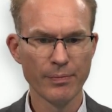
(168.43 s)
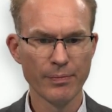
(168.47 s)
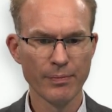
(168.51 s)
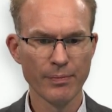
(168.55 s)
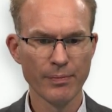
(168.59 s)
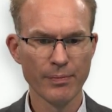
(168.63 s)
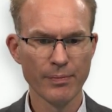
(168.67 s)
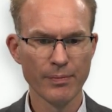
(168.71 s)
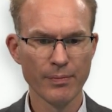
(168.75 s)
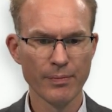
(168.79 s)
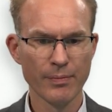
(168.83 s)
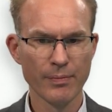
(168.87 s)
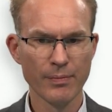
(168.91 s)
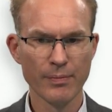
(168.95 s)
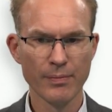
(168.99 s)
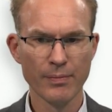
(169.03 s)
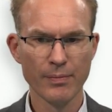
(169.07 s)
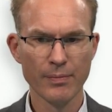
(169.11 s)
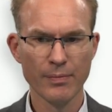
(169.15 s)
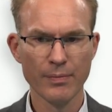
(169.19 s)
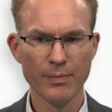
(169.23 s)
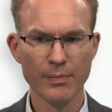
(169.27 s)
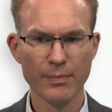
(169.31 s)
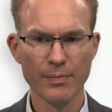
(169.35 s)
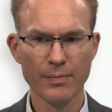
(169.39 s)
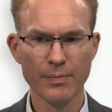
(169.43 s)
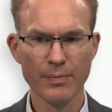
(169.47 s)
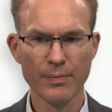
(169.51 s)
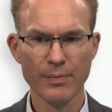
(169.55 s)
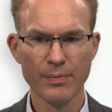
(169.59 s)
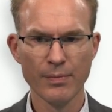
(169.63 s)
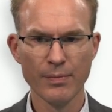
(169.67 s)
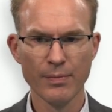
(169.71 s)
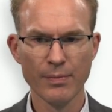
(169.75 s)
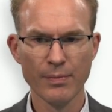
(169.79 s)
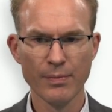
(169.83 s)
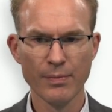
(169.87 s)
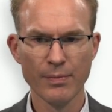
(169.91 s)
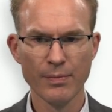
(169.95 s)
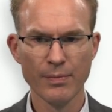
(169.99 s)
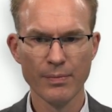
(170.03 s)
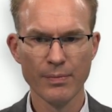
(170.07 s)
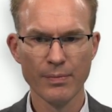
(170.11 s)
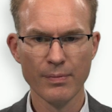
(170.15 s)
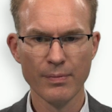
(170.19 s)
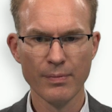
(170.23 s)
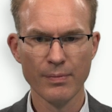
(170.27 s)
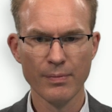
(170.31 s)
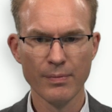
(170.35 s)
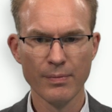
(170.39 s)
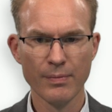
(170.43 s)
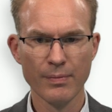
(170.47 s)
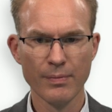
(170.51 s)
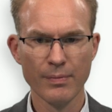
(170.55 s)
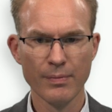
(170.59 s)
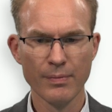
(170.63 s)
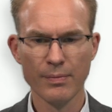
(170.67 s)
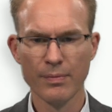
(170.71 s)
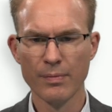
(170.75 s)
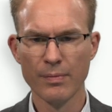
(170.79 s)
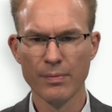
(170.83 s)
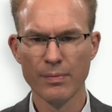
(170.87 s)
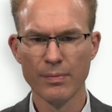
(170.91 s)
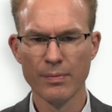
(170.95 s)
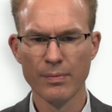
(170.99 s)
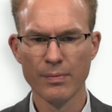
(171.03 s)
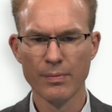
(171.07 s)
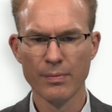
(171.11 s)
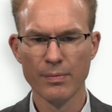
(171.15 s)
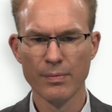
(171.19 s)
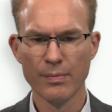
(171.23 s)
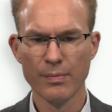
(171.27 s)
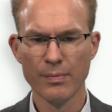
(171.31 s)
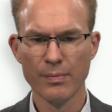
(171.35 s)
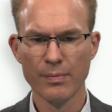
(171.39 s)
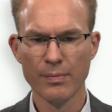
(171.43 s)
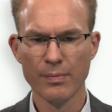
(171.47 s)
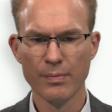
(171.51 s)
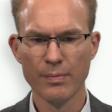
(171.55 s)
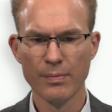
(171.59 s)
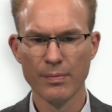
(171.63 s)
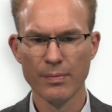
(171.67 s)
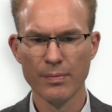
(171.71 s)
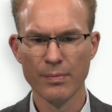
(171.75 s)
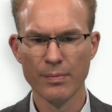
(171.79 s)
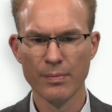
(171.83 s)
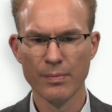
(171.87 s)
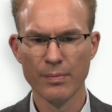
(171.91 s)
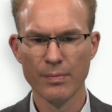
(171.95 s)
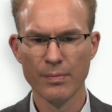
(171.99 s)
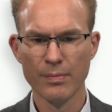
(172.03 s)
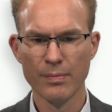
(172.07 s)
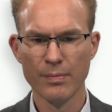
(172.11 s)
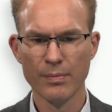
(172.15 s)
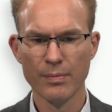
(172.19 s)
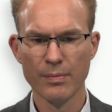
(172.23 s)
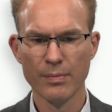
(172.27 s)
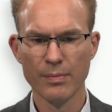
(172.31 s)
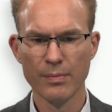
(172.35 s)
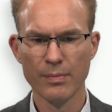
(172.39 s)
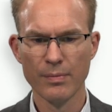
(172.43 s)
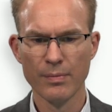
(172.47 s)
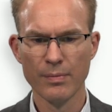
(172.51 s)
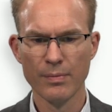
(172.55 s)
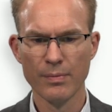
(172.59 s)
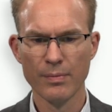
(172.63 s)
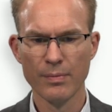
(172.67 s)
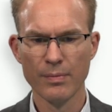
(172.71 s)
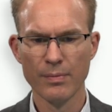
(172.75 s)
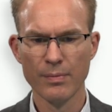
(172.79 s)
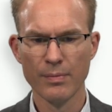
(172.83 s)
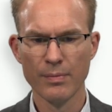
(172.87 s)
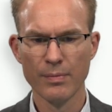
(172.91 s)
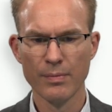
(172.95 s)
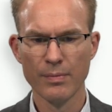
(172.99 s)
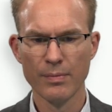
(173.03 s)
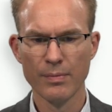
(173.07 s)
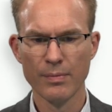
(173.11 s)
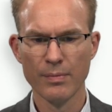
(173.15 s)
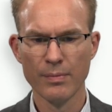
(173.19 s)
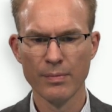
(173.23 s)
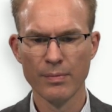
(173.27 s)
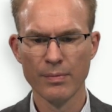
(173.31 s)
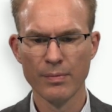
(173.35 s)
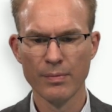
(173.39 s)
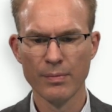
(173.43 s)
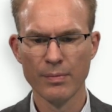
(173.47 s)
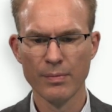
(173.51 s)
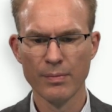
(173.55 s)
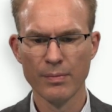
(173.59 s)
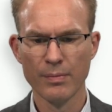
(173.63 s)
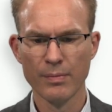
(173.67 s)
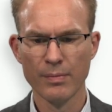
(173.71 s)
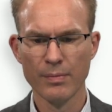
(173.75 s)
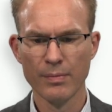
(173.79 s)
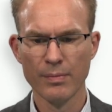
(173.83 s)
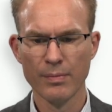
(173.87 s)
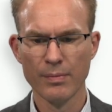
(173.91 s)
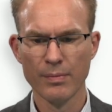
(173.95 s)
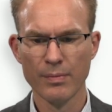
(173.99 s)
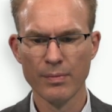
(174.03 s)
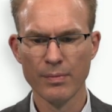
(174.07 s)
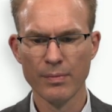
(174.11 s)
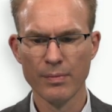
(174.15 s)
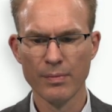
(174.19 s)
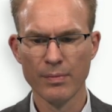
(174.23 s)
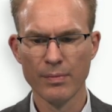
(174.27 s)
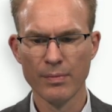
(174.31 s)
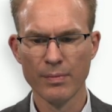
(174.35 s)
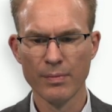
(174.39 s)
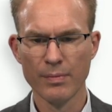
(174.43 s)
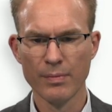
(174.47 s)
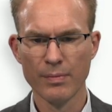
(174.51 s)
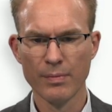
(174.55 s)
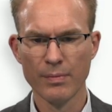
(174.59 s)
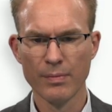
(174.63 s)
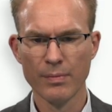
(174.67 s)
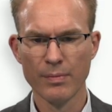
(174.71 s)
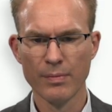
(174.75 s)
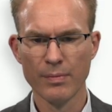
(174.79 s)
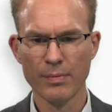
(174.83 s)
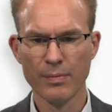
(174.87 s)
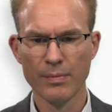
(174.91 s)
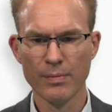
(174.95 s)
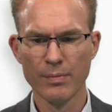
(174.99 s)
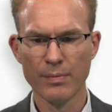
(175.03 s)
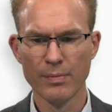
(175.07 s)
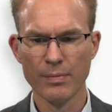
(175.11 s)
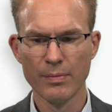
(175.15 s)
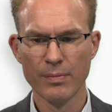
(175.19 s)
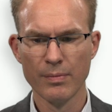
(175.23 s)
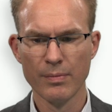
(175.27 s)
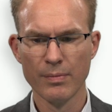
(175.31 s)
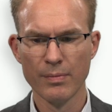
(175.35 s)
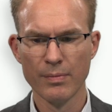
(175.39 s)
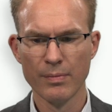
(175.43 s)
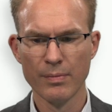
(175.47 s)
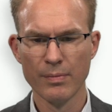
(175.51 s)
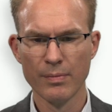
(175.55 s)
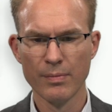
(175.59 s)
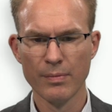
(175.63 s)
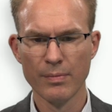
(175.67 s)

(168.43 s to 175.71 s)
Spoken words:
Nothing is said.